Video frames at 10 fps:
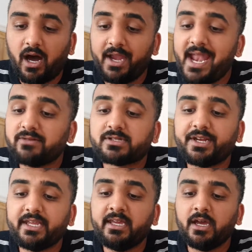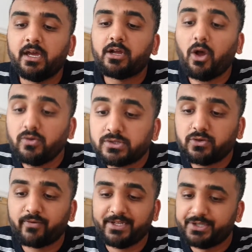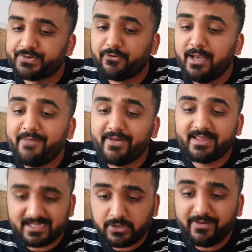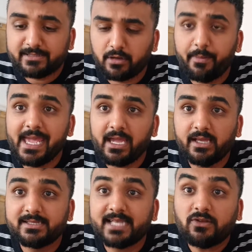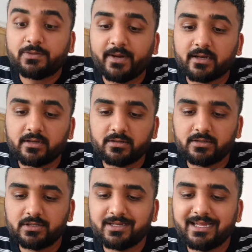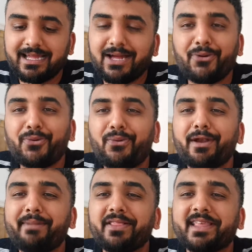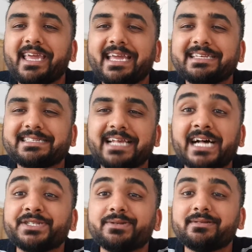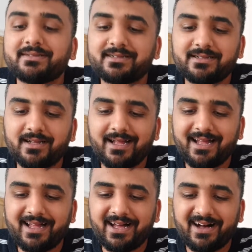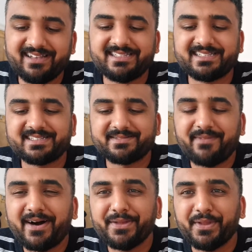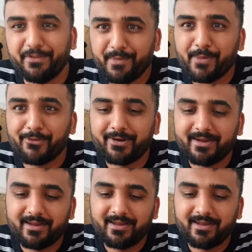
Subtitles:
I now study coastal regions for a living. That's the reason I'm here, in Salzburg. What about the King's Castle? I smiled at the memory.